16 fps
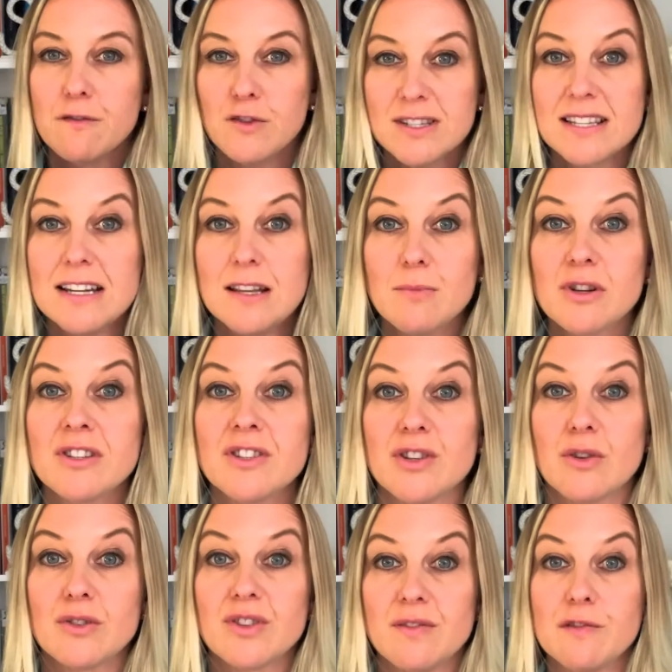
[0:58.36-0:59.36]
For a sleep
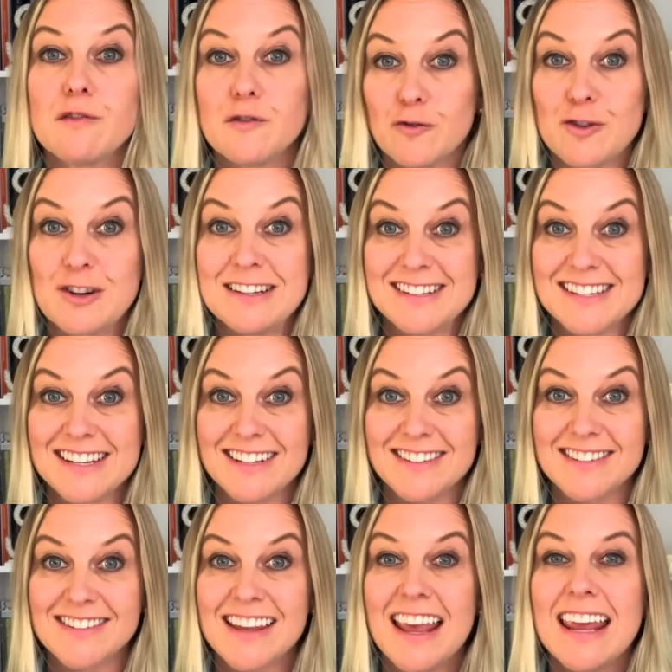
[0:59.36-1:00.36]
consultant, for
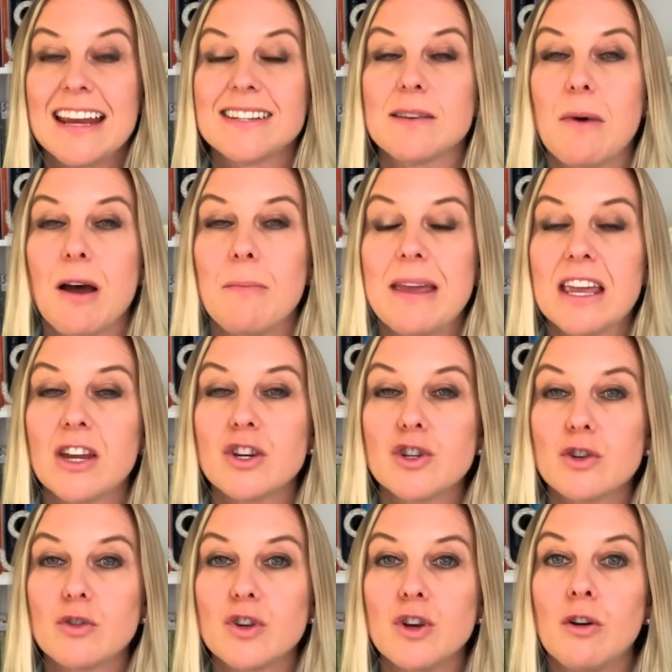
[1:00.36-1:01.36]
instance, it's about making
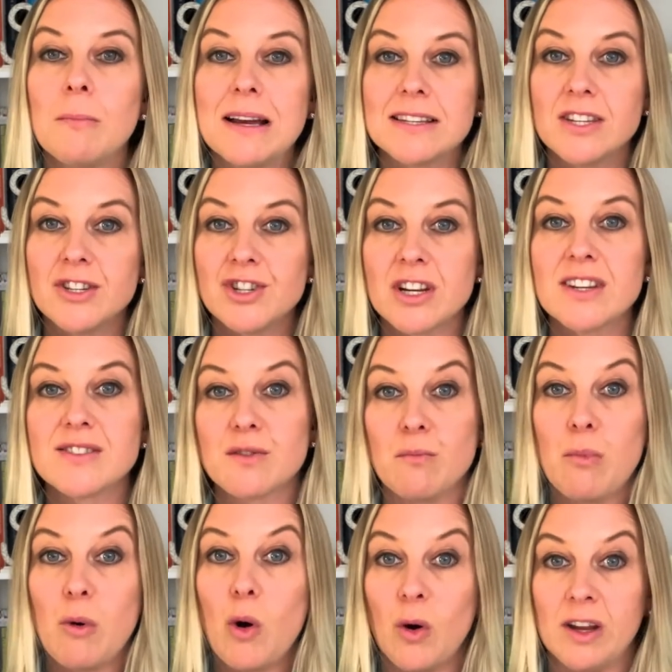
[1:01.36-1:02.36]
sure your messaging is
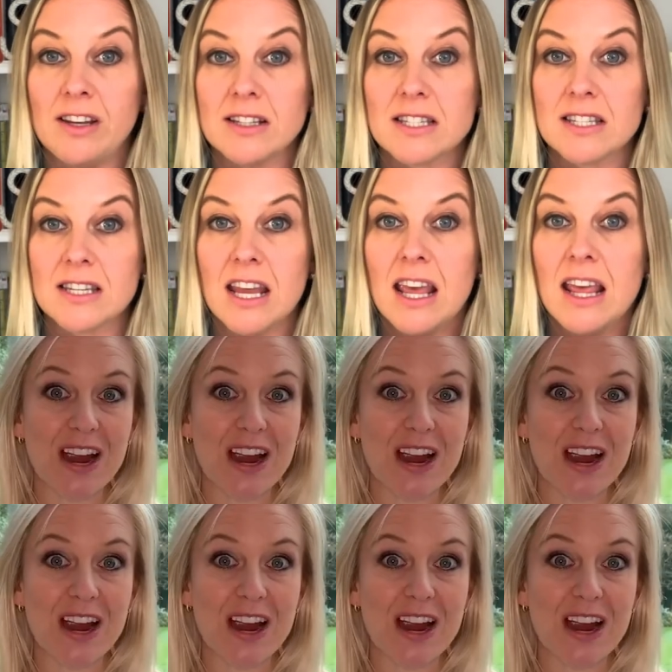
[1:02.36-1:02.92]
on point,